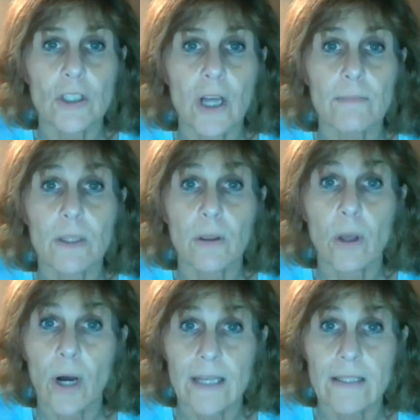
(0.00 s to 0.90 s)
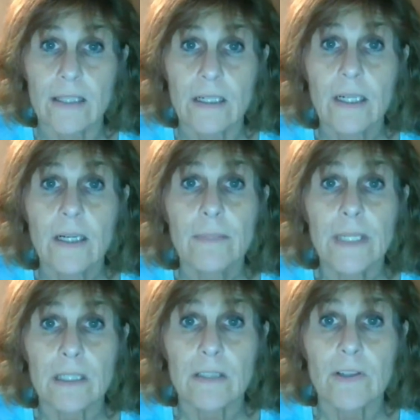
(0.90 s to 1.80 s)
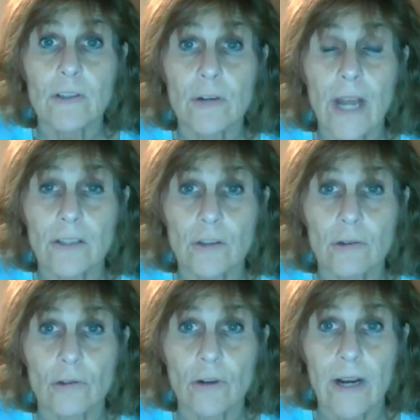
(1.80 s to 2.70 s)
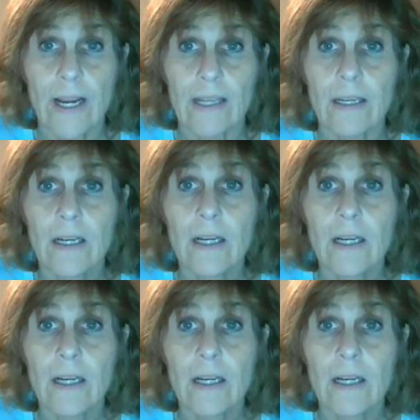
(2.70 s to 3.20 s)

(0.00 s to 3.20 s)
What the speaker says: jobs lost because of international trade,